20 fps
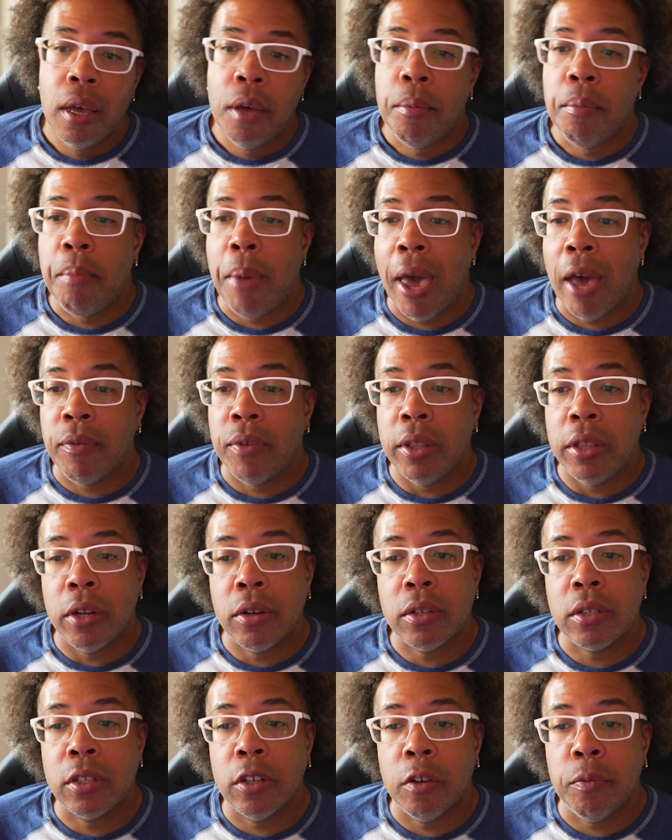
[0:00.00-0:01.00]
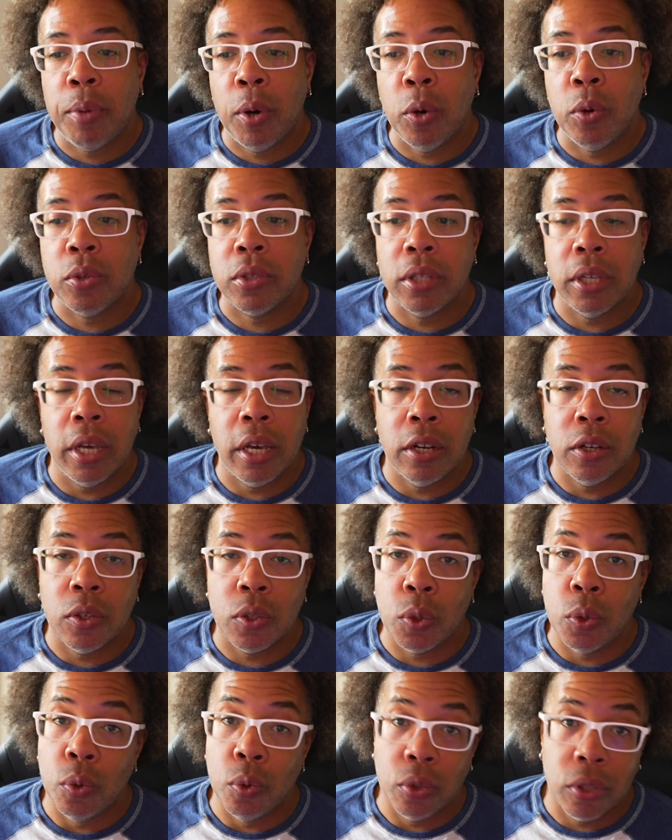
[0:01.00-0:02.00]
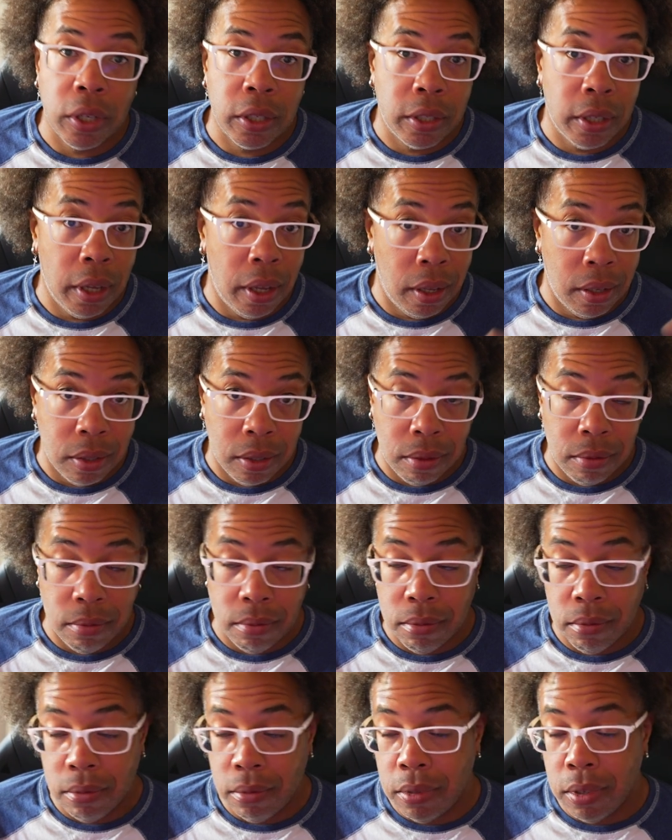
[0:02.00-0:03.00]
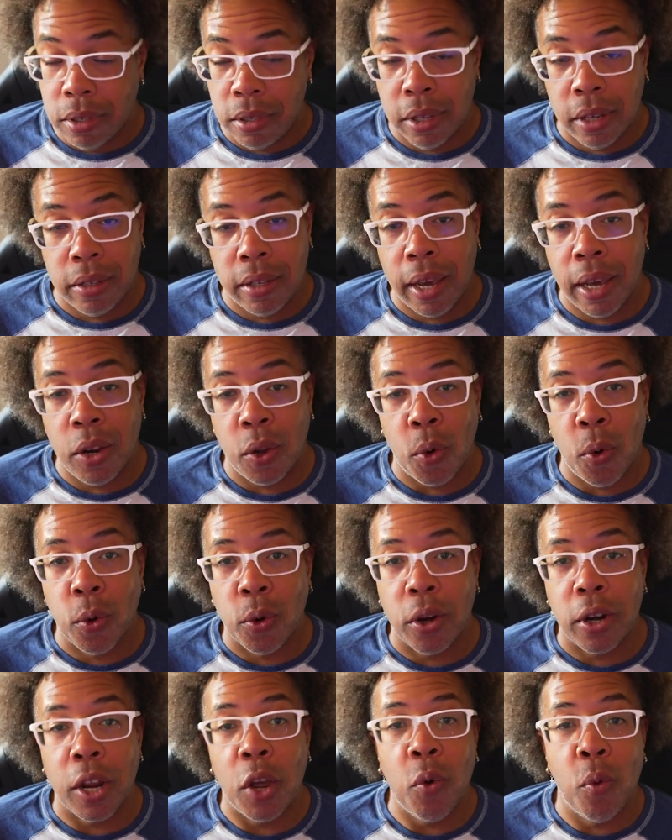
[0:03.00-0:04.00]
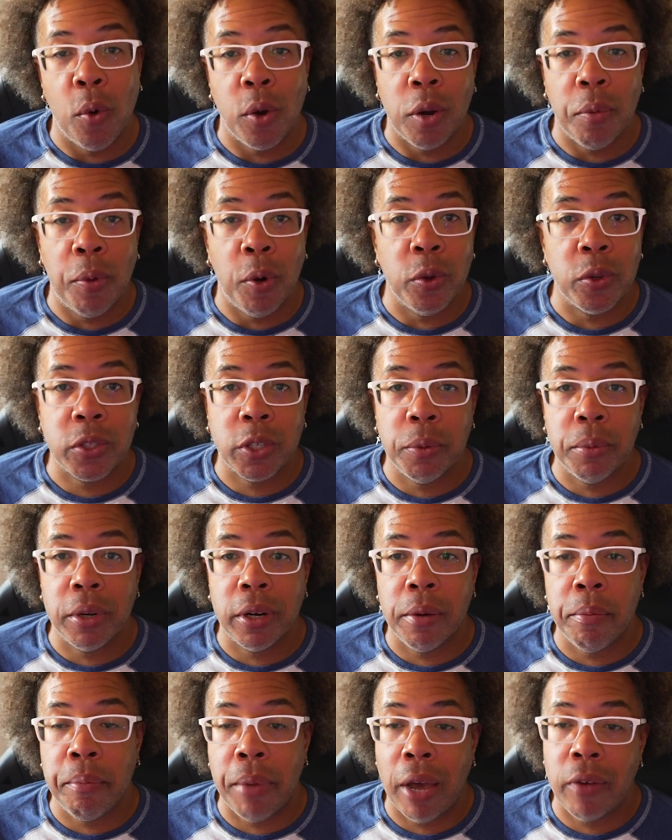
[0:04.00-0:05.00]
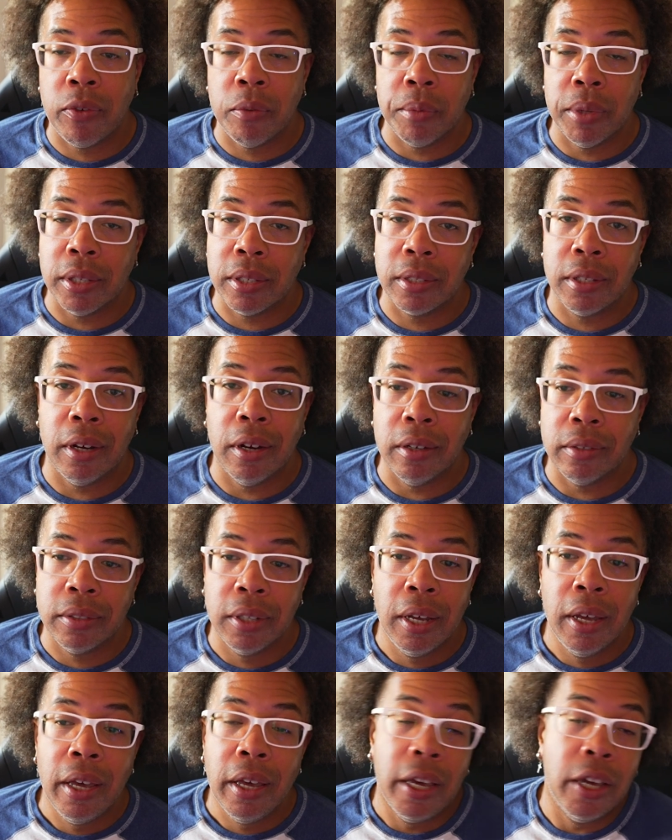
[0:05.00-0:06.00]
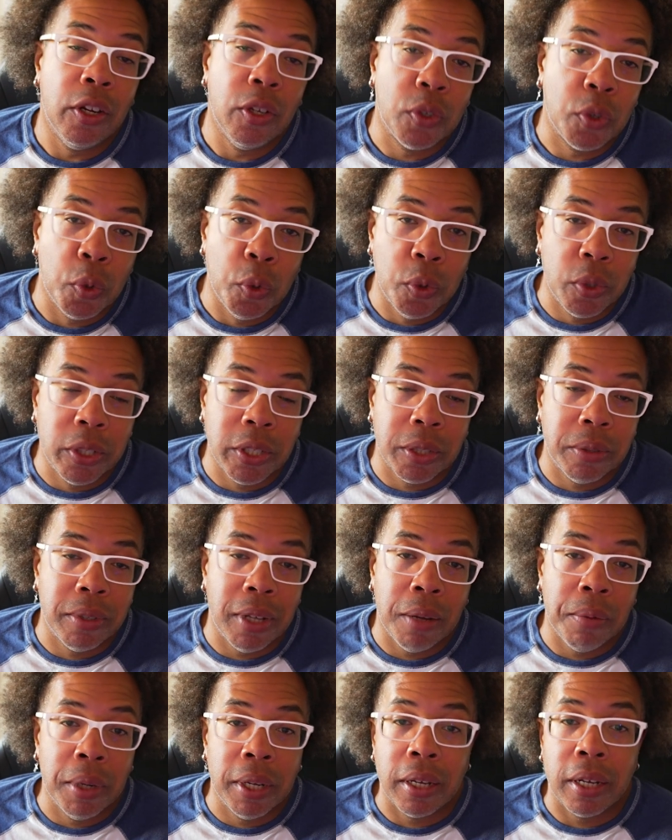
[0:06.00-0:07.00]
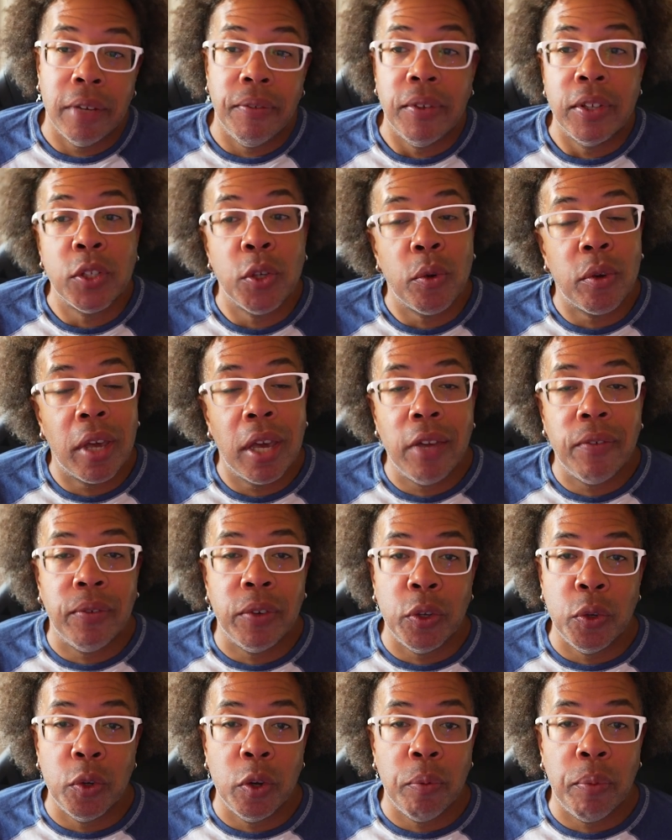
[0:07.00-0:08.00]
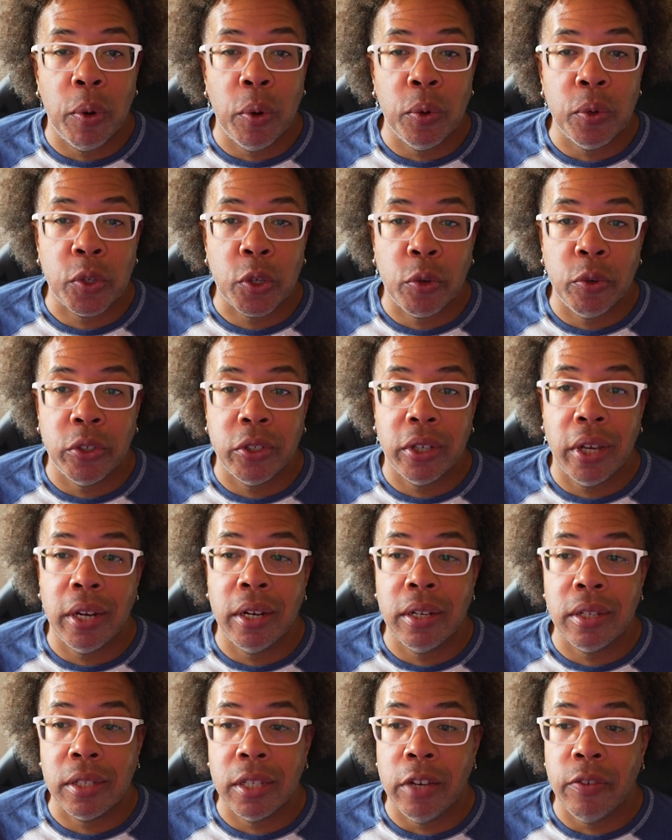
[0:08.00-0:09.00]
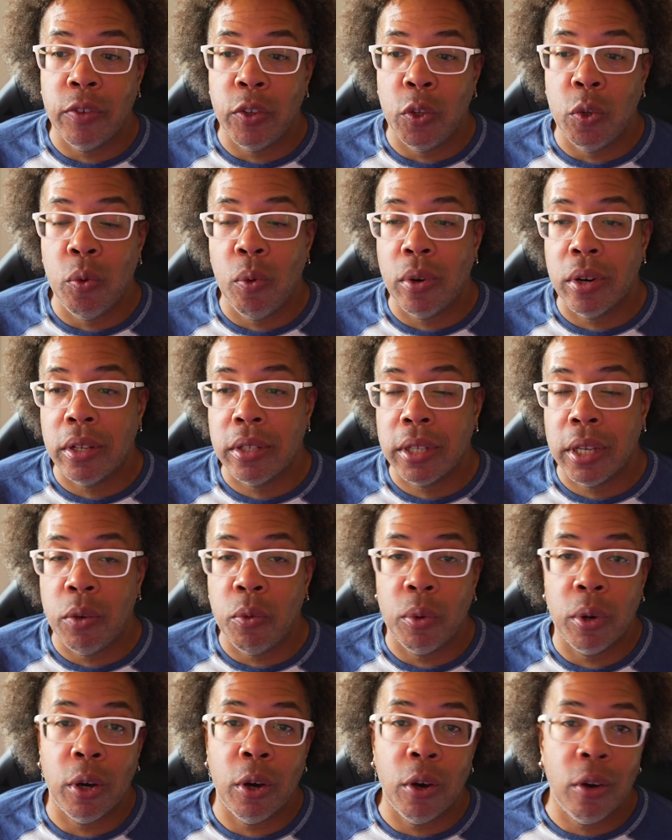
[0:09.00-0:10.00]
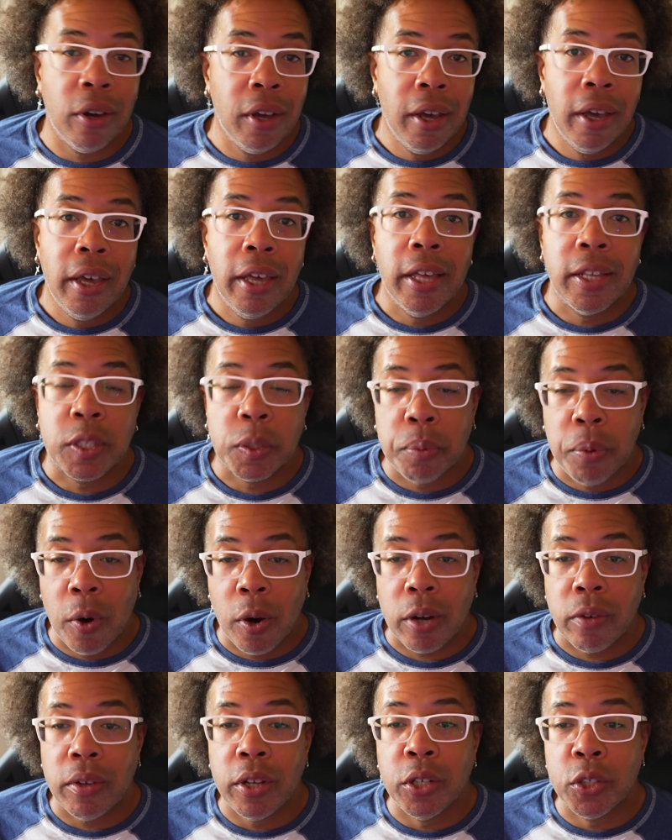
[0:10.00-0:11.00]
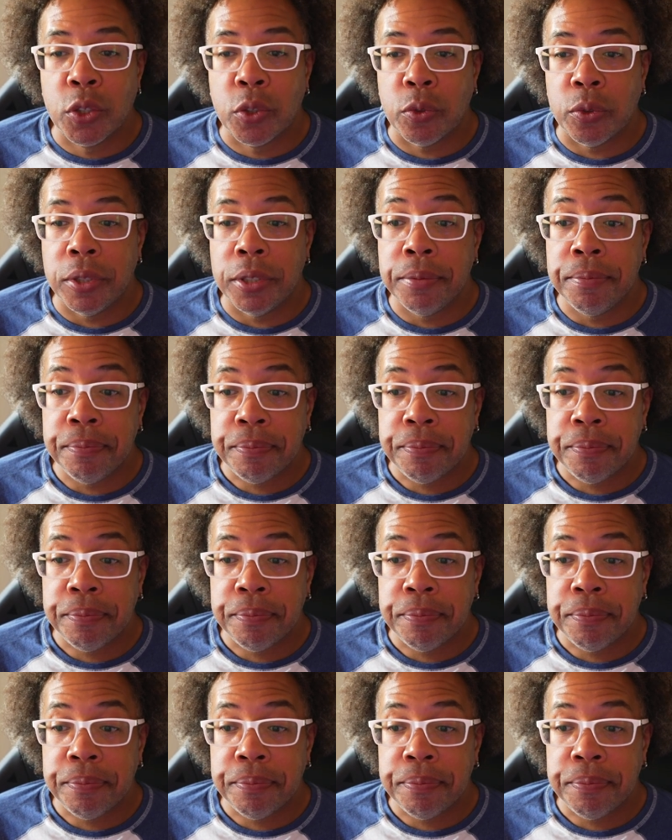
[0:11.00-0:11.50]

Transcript: having their stuff posted in the schools, such as the Satanic Order. They want to post some of their Baphomet stuff in the school system. Now, like, if it's okay for you to post Christianity stuff and you want to say, well, it's a part of history,